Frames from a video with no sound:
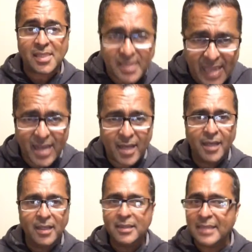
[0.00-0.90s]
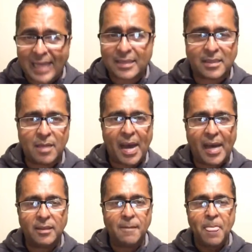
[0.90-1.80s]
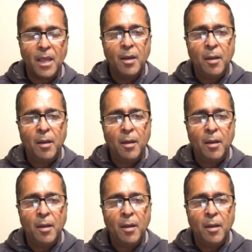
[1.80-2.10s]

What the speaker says: stink, nasty man.